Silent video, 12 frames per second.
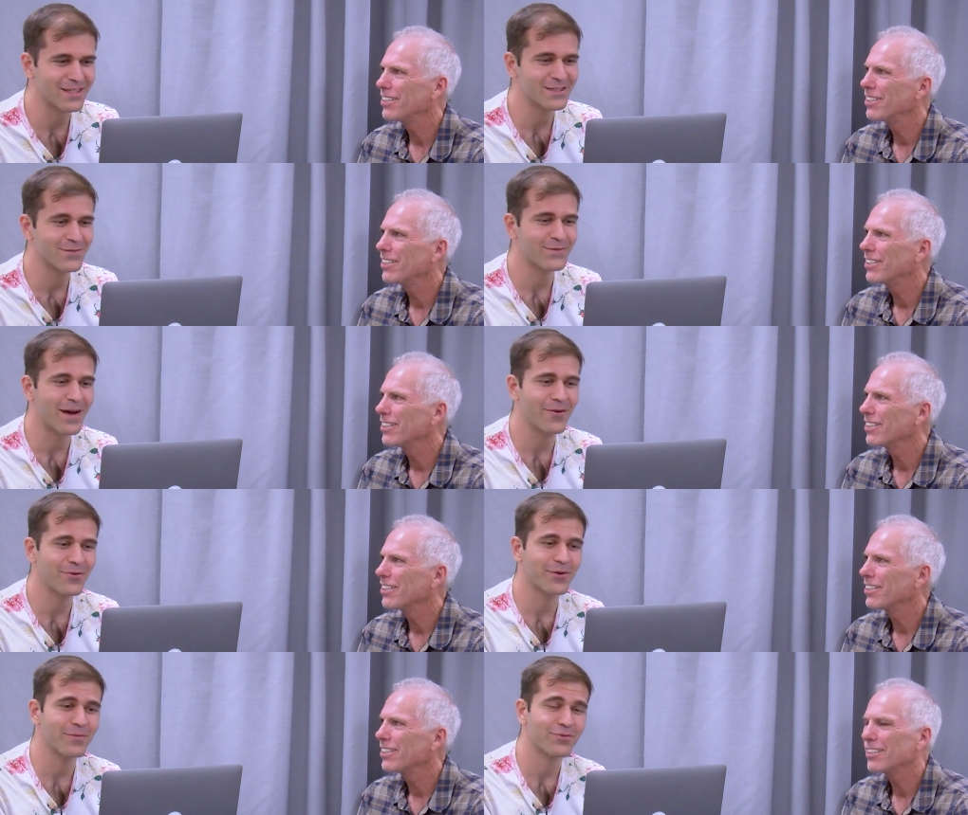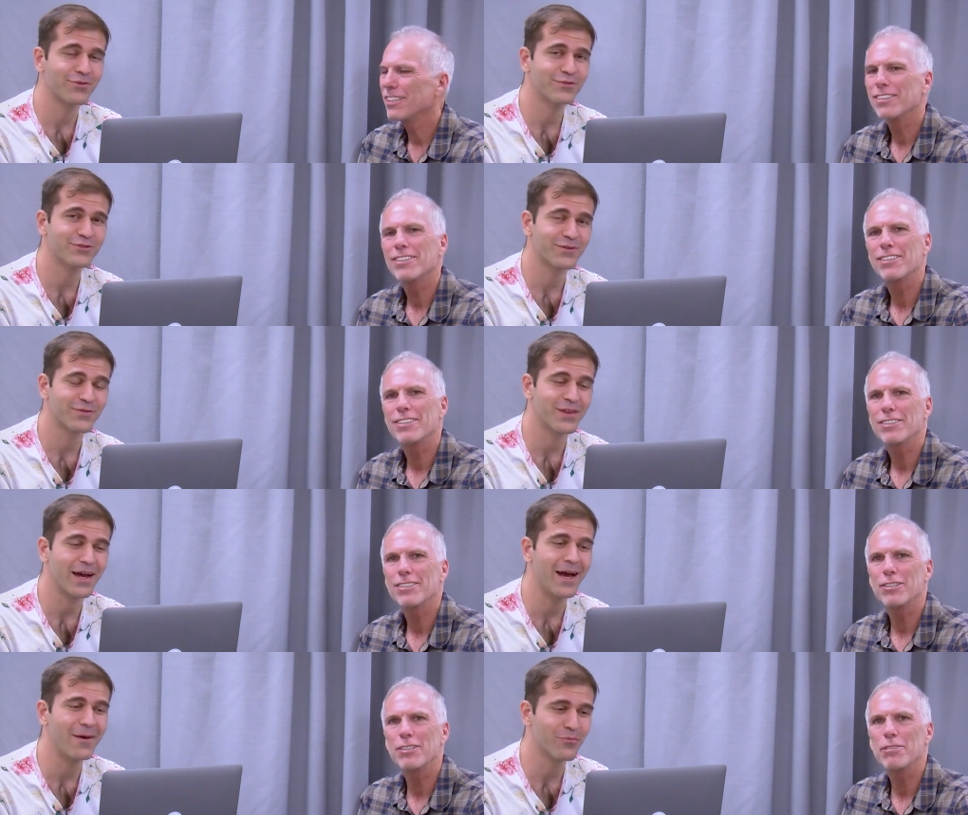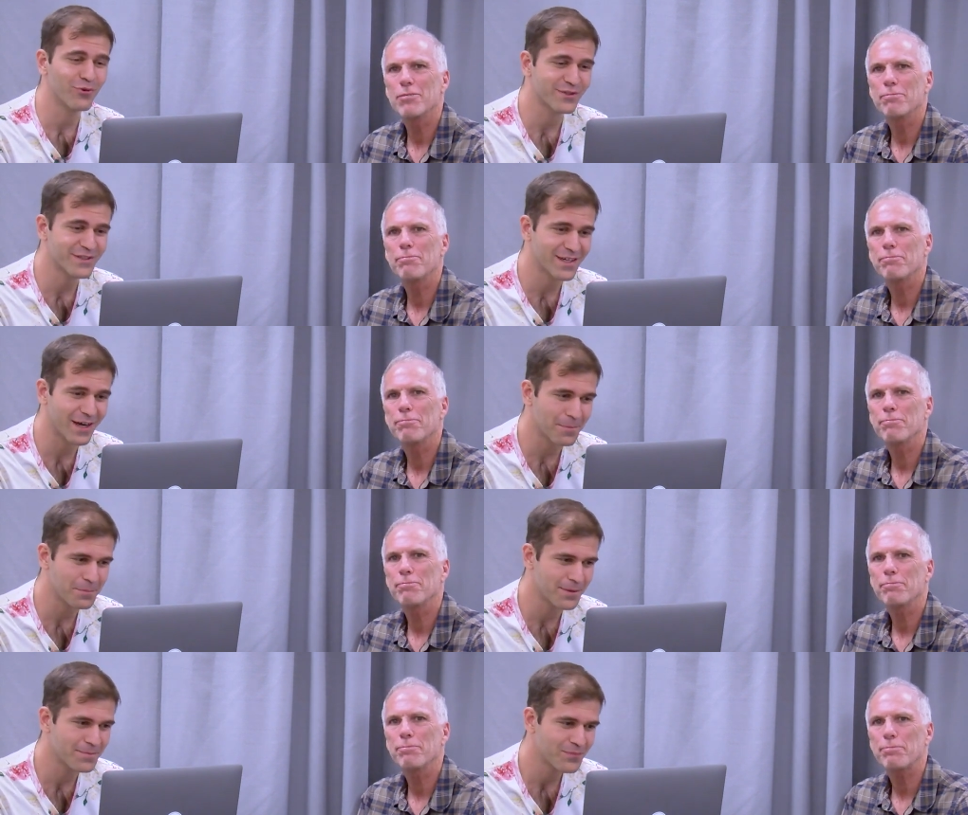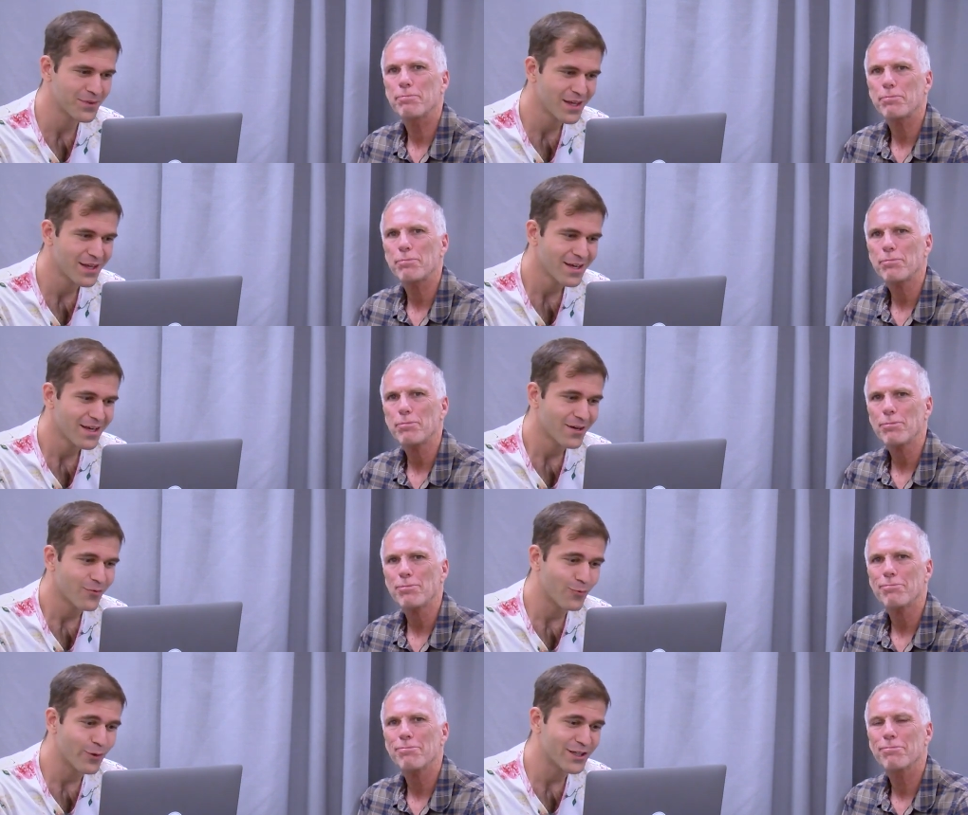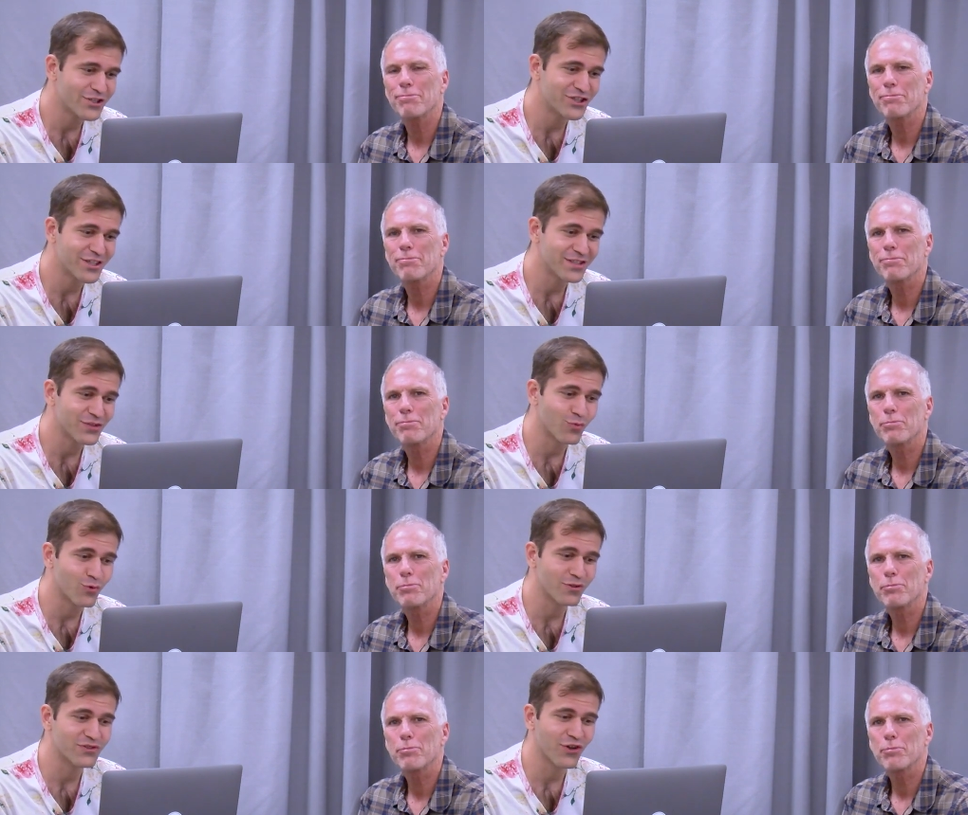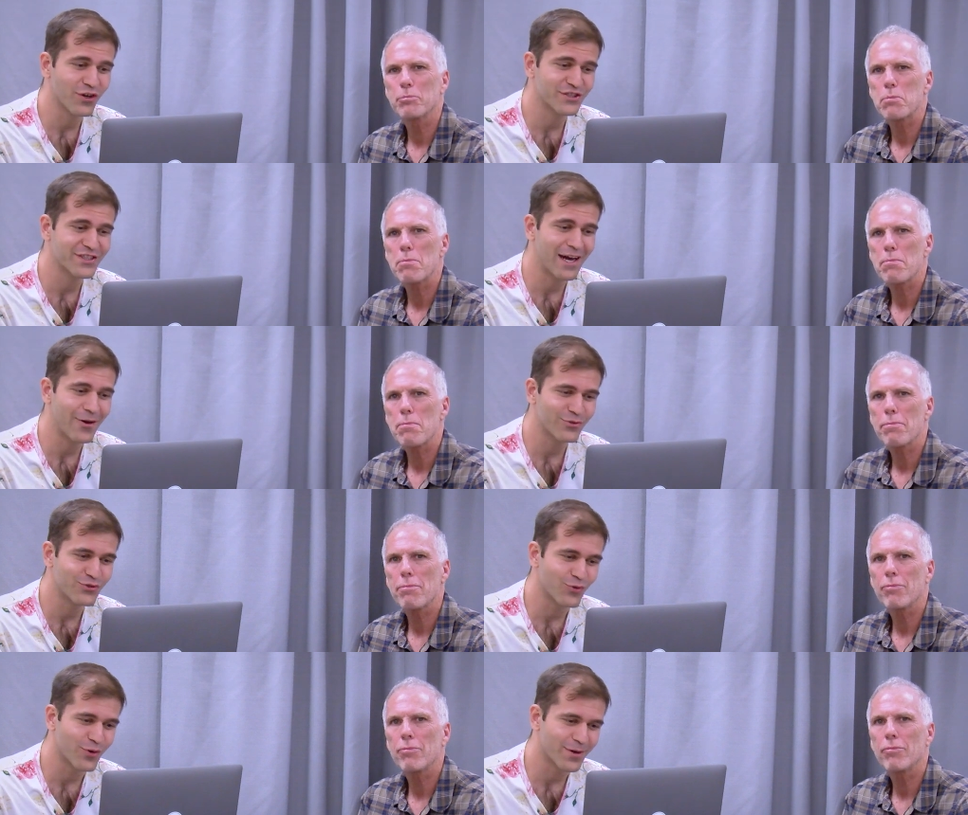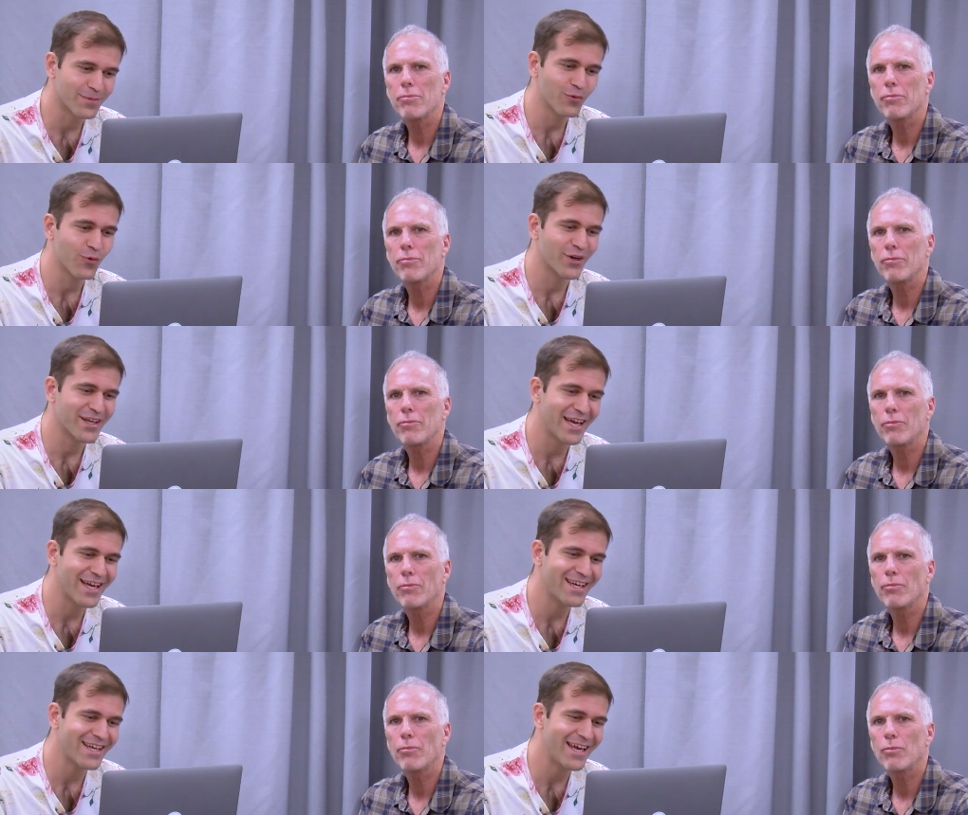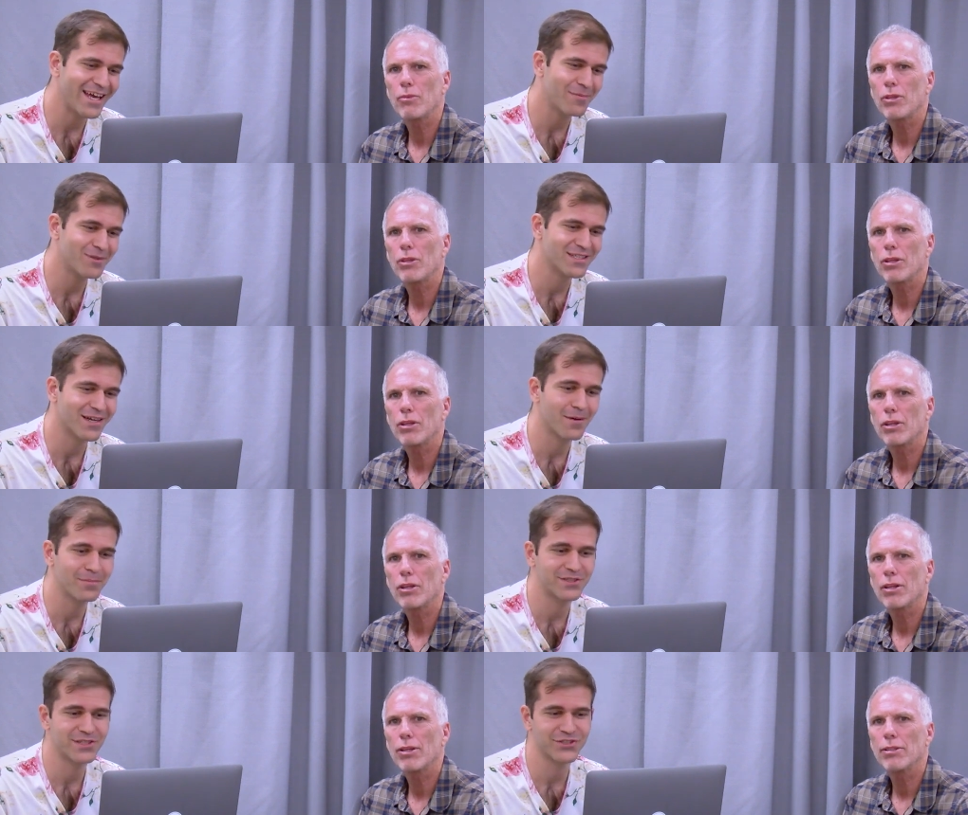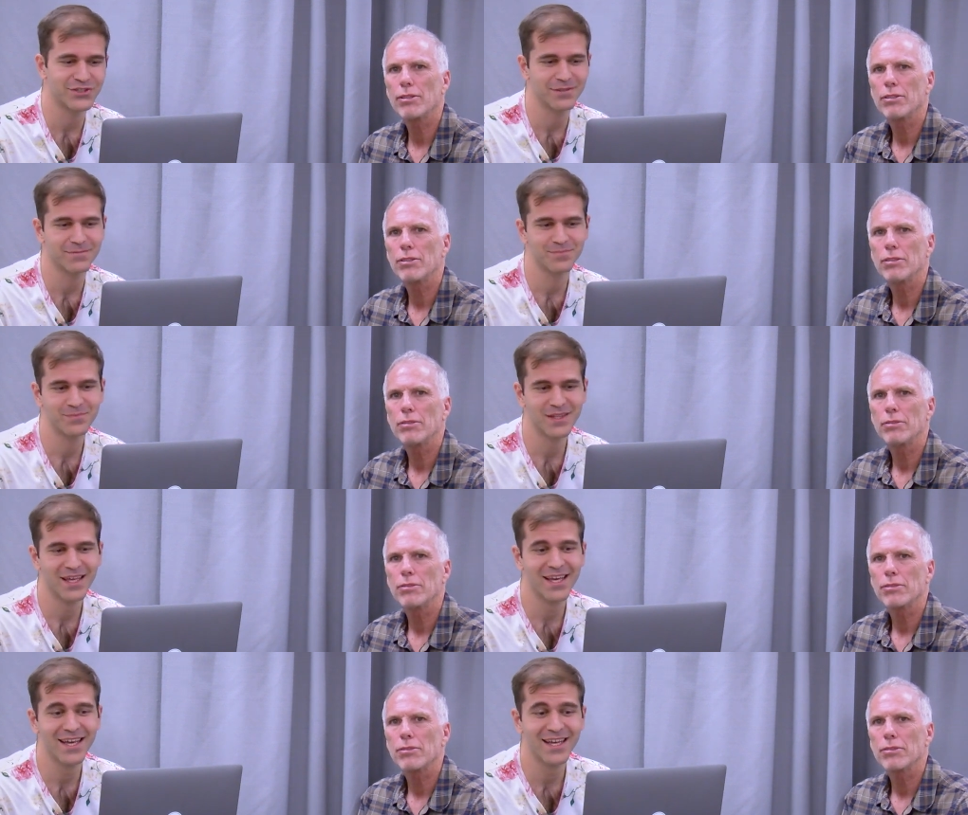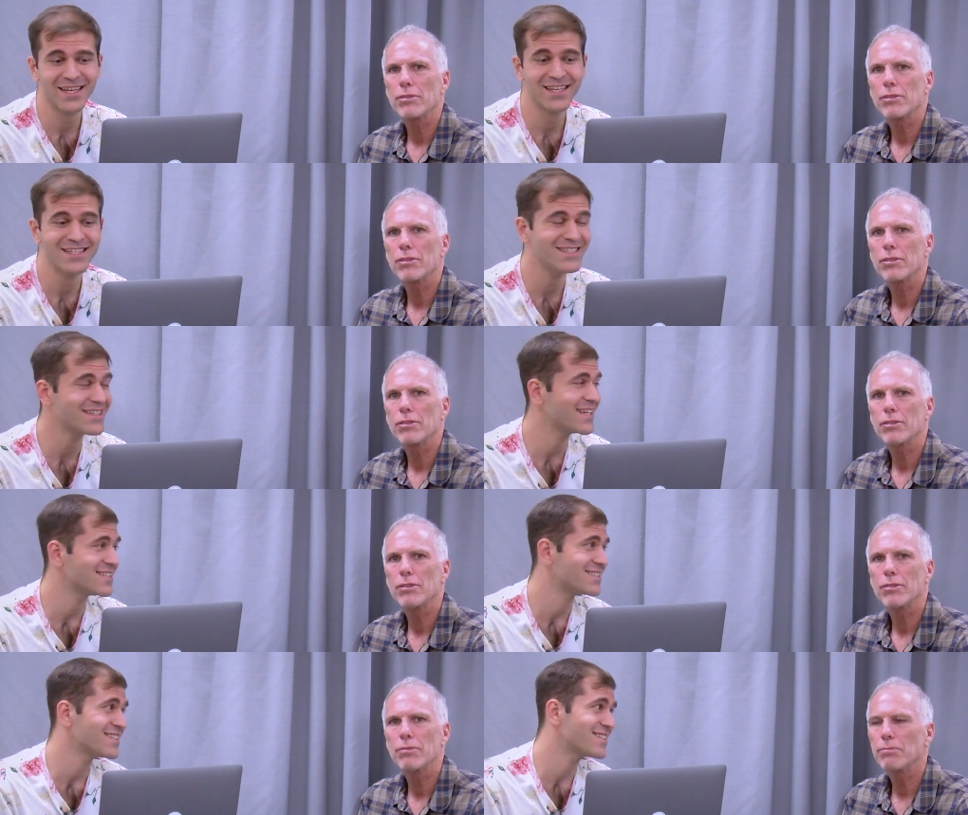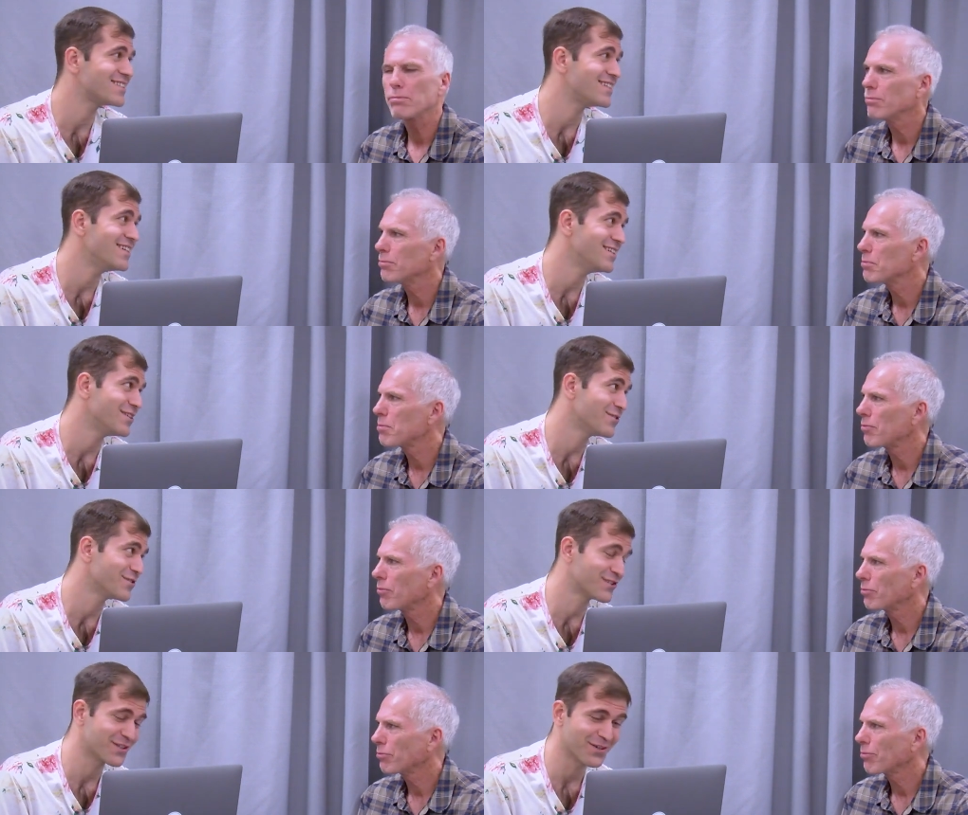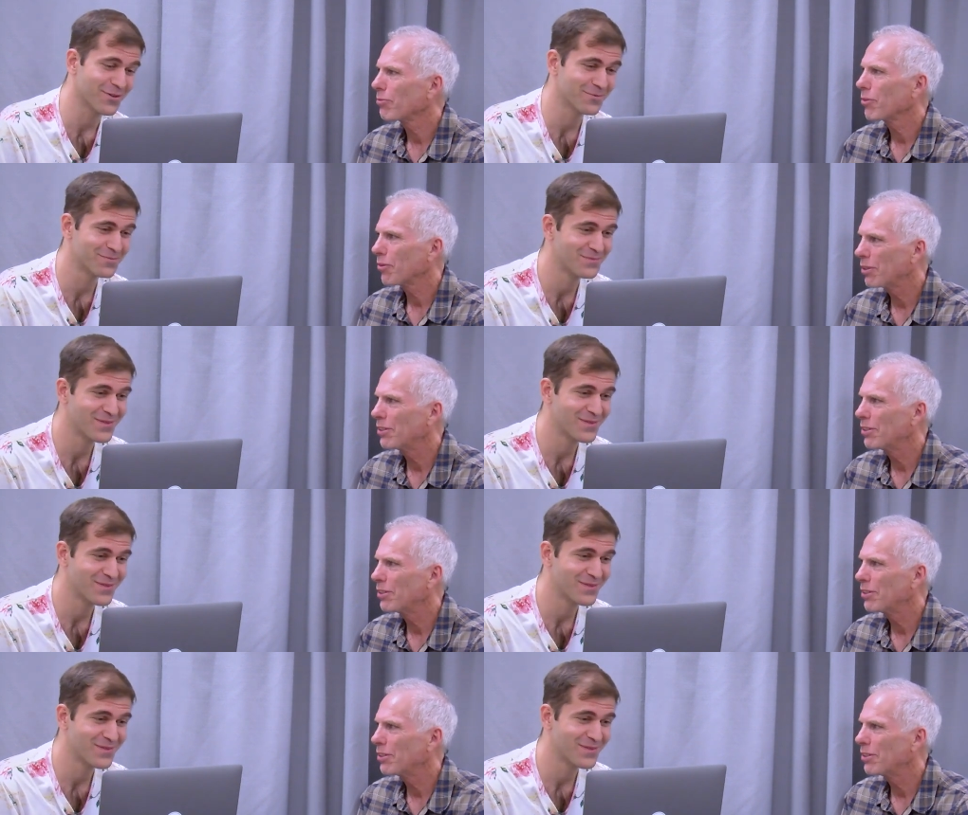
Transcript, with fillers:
Speaker 1: He's the founder and producer of the Emerald Cup, which is the world's largest outdoor organic cannabis competition. And he did that 16 years ago.